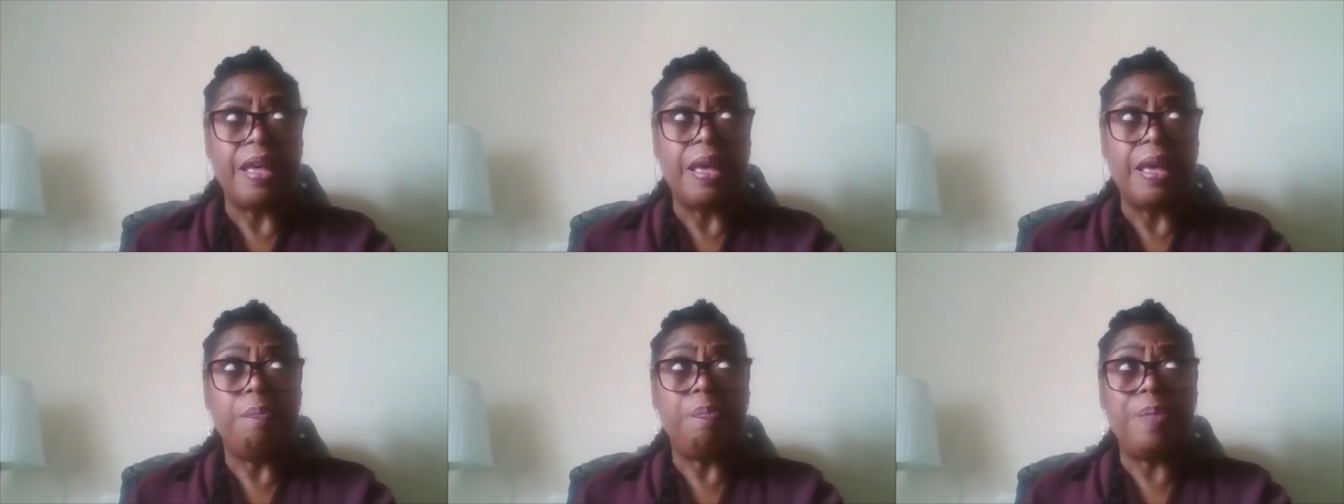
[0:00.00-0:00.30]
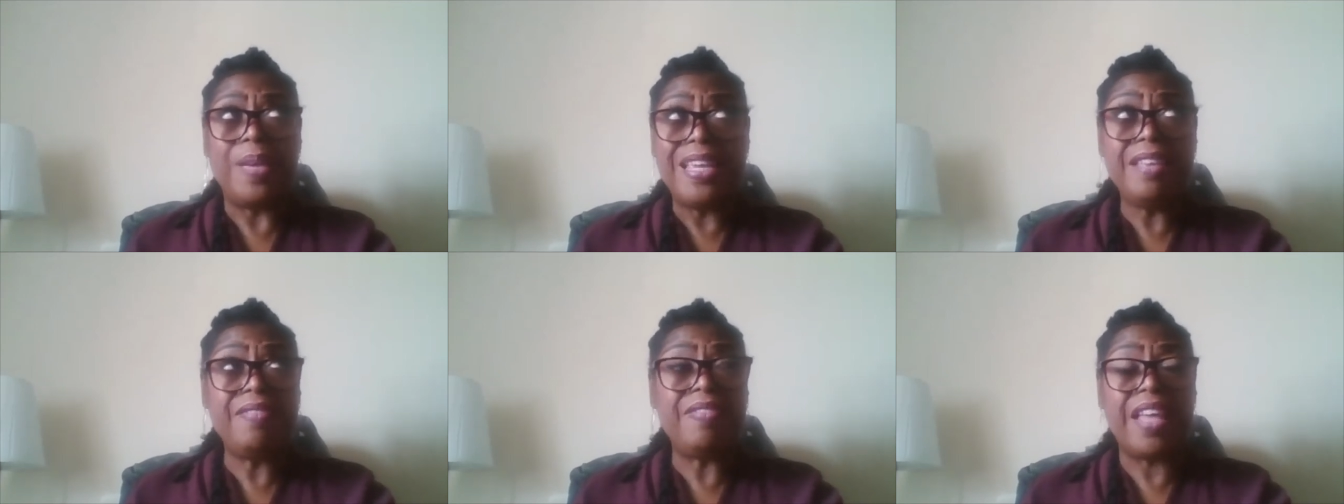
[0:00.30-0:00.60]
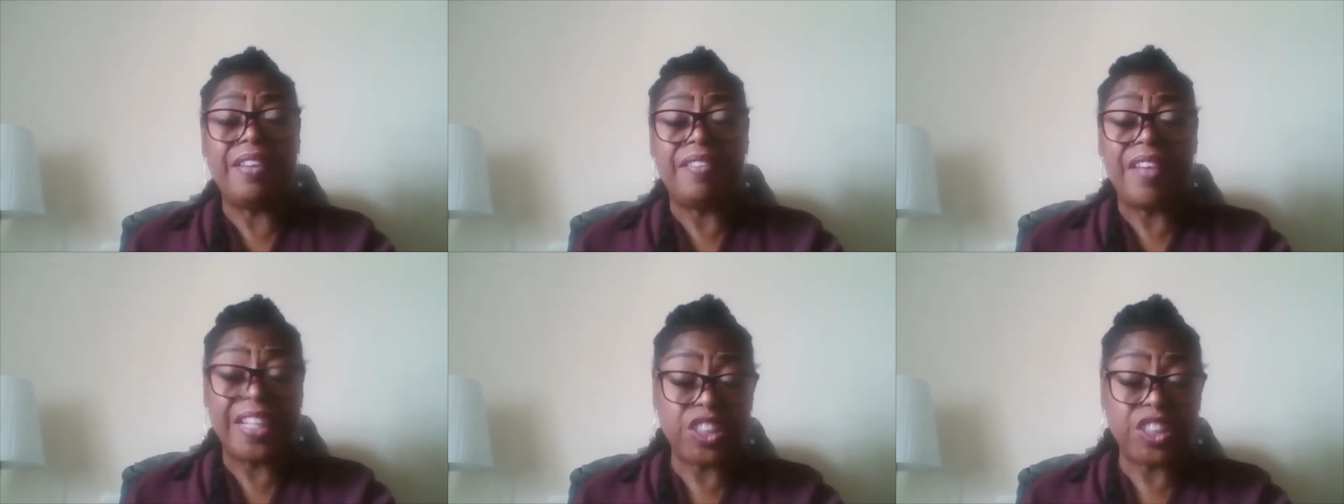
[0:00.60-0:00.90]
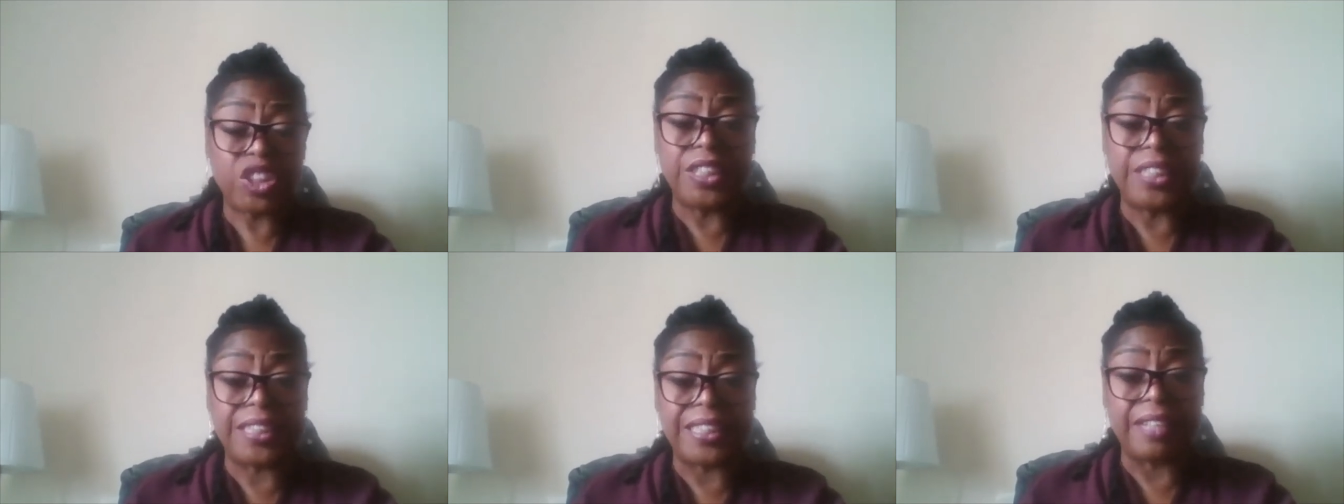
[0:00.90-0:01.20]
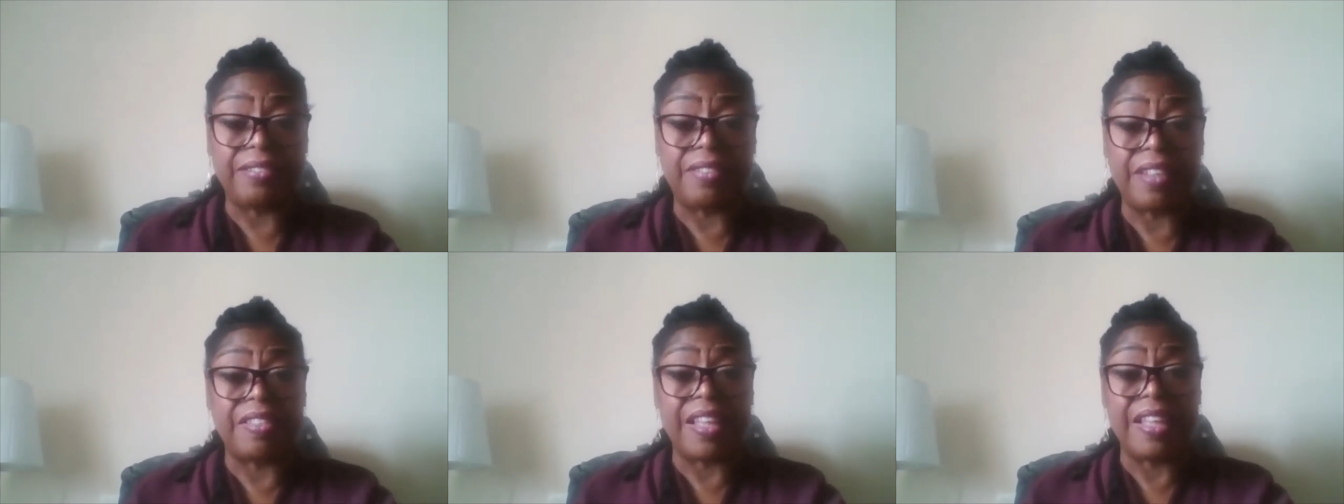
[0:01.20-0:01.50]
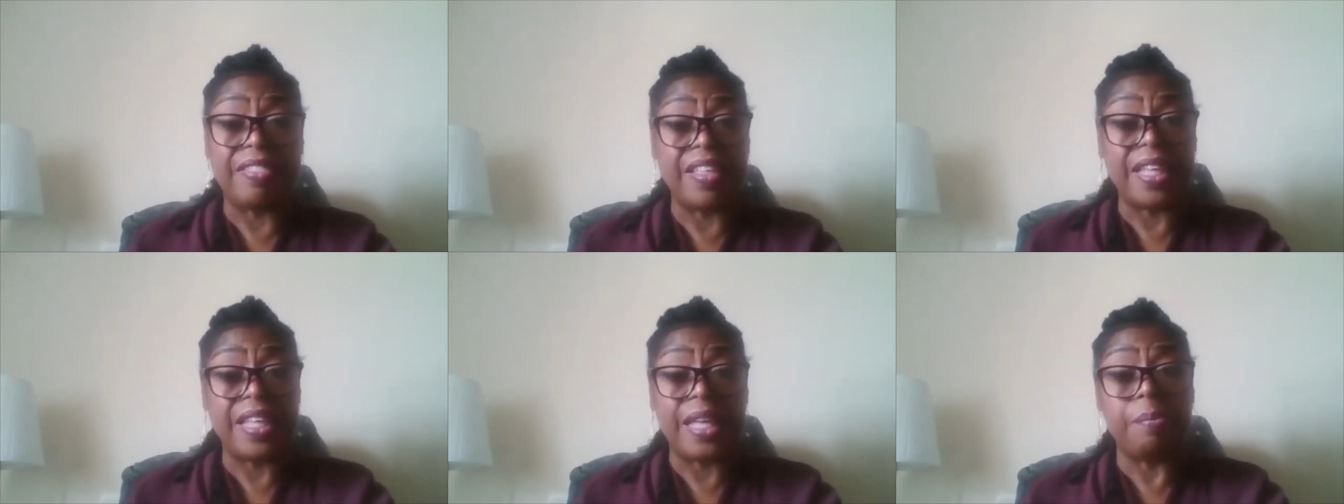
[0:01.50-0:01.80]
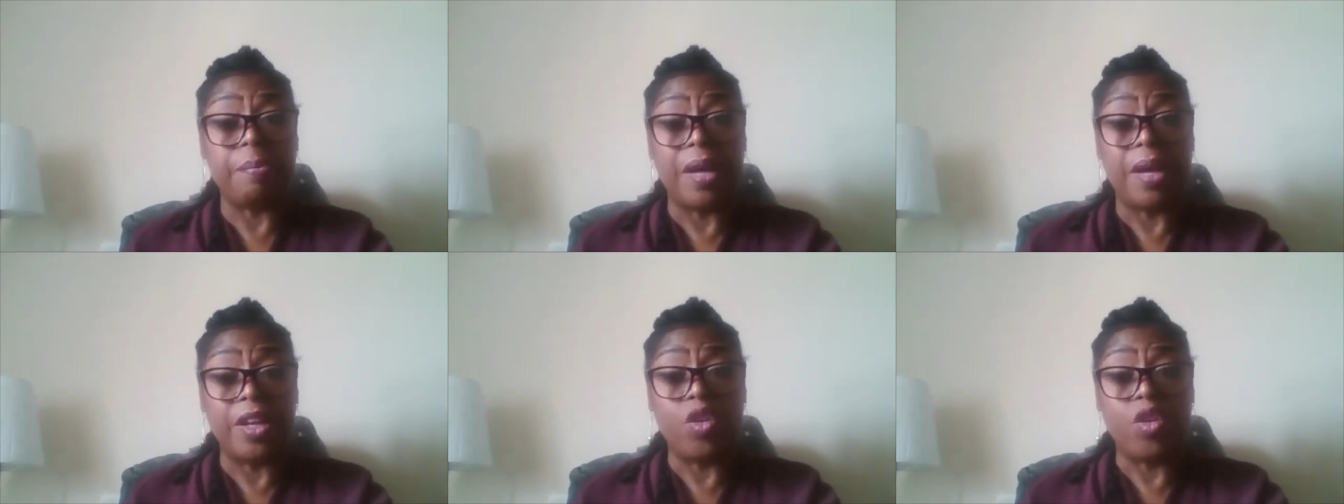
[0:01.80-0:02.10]
B, they've actually said that they think it
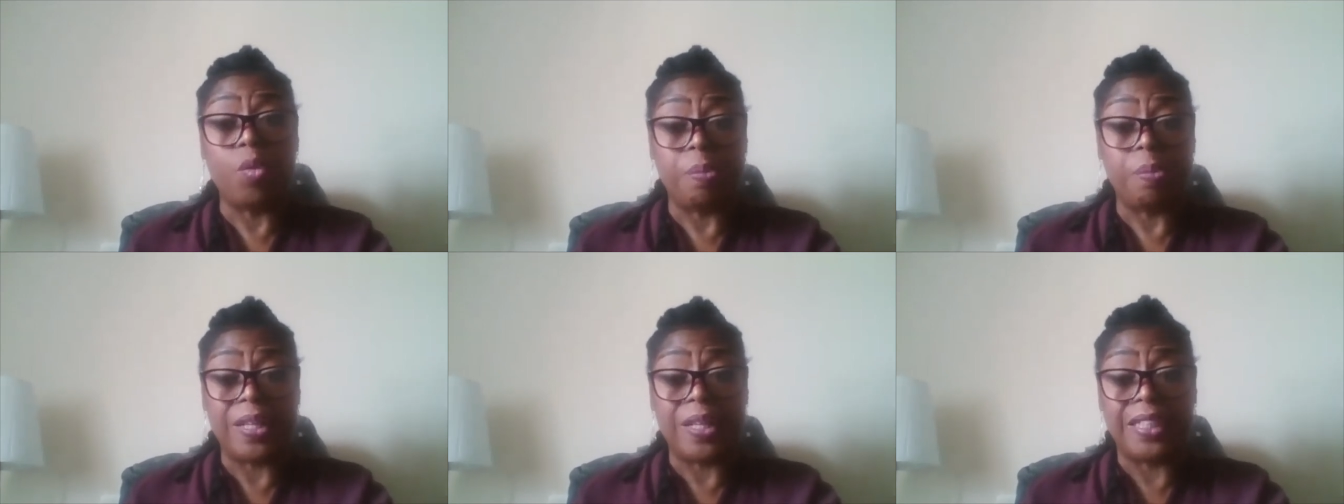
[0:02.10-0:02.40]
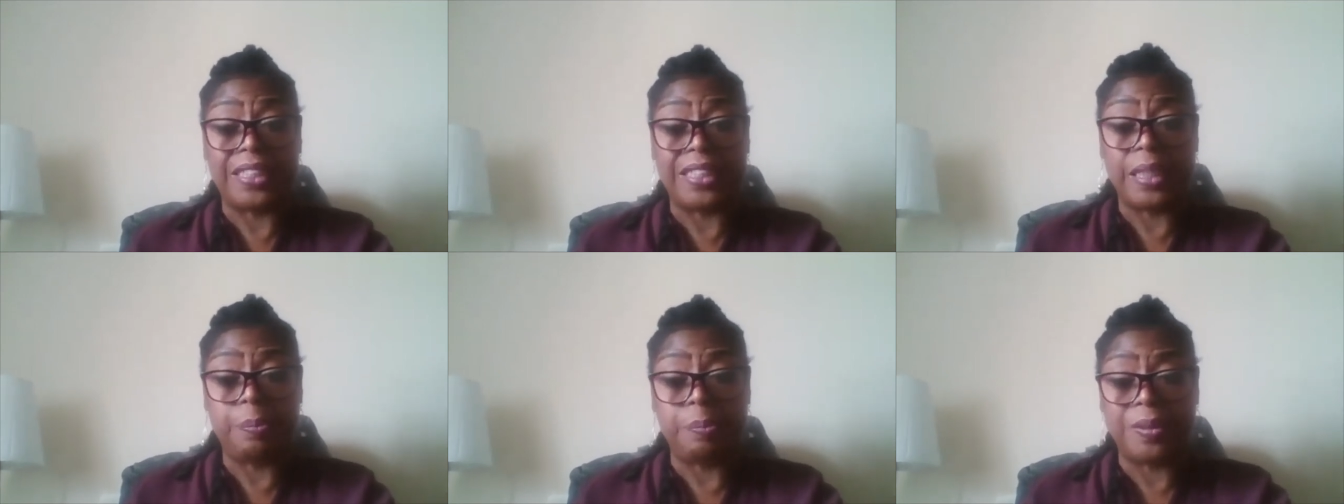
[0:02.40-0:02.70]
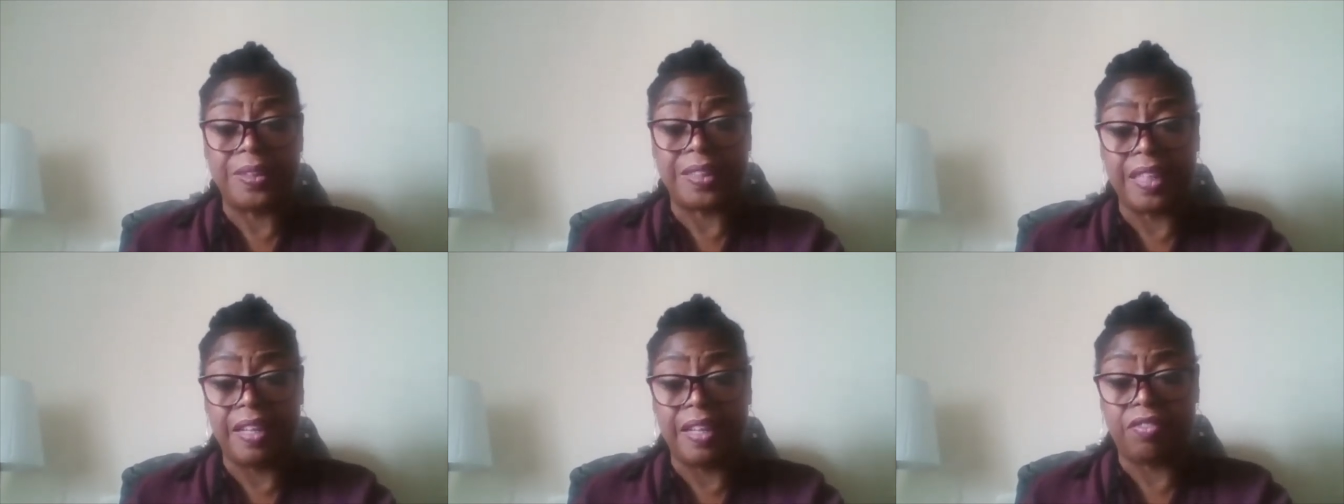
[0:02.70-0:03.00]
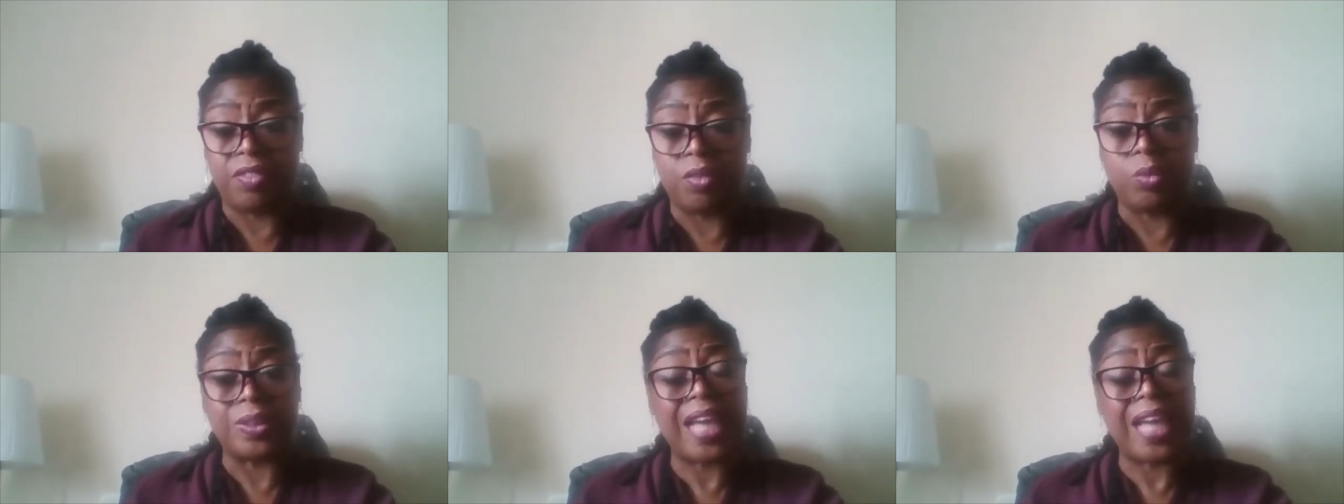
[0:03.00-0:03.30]
might not be as deep as they've thought.